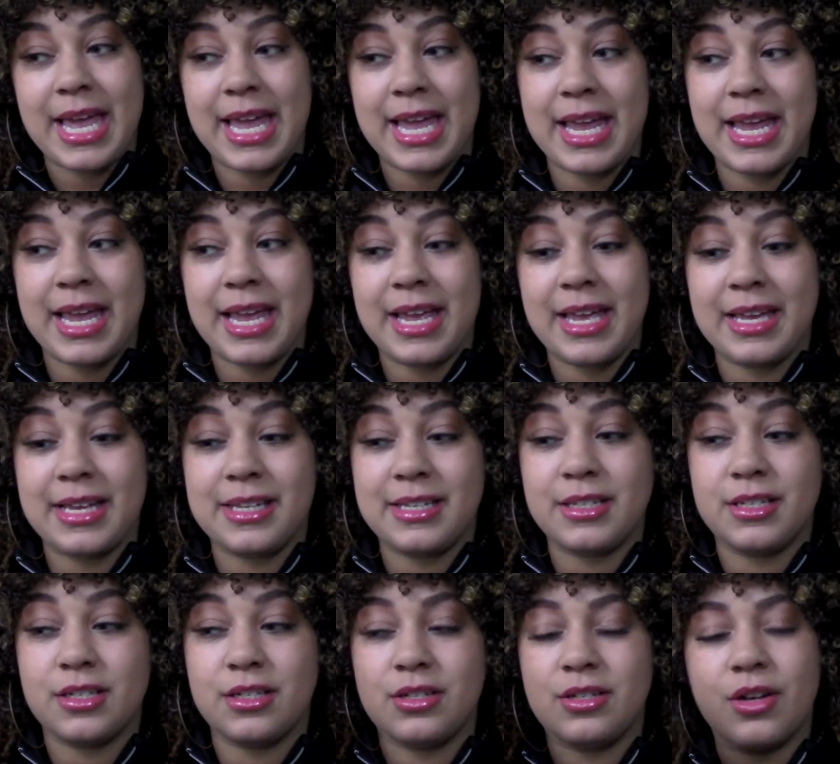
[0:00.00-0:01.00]

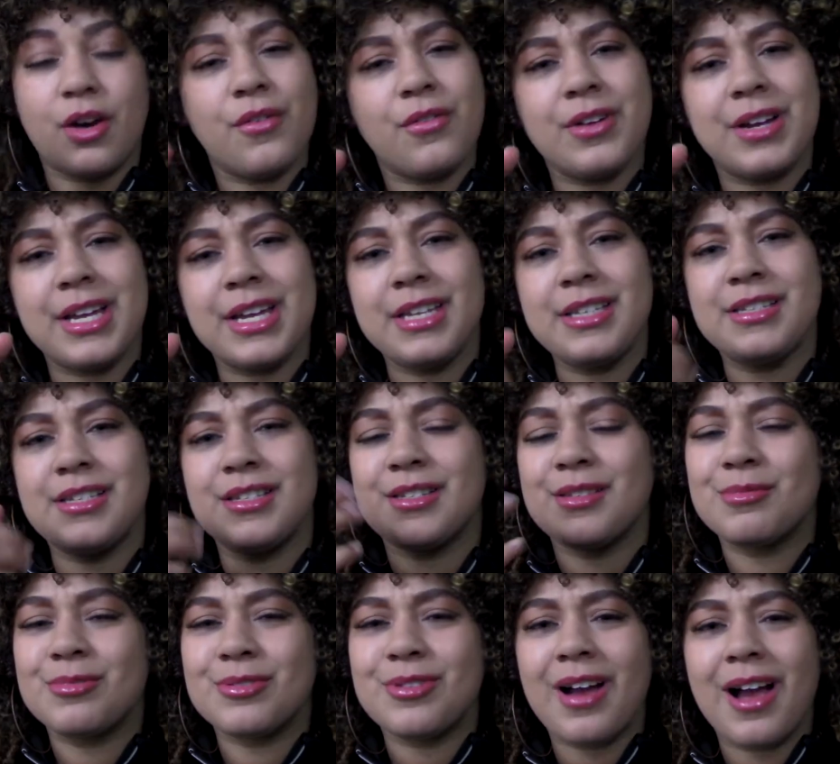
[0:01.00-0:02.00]
And don't forget to
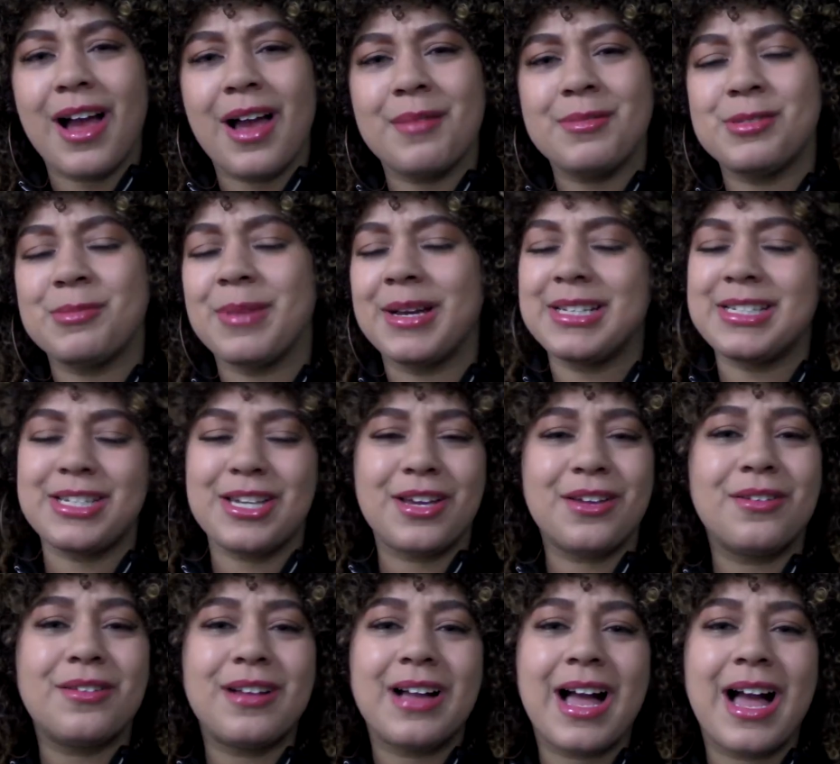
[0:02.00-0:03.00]
subscribe to my
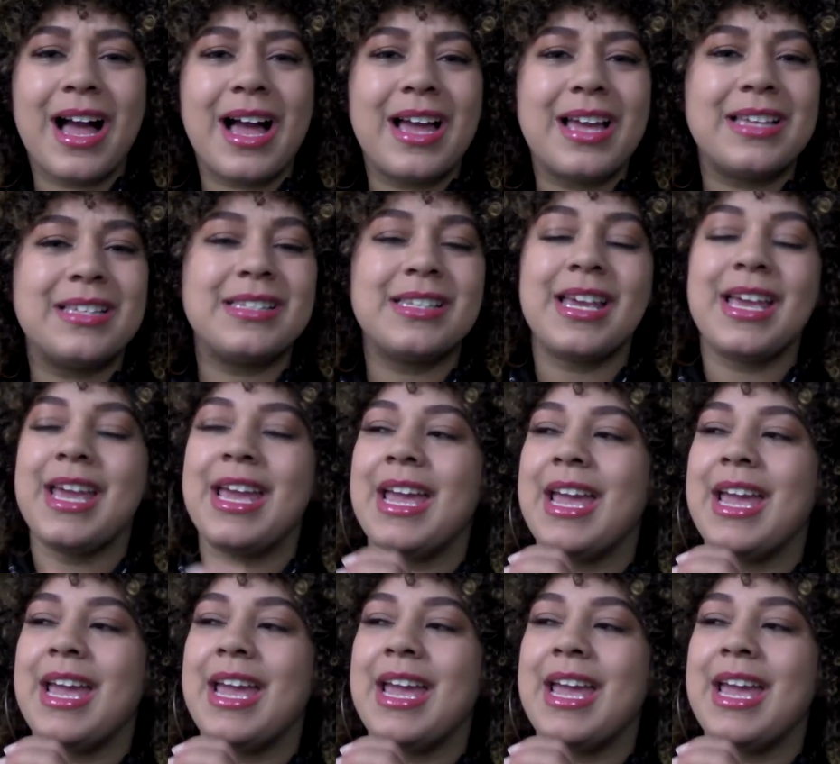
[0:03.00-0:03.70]
channel, guys.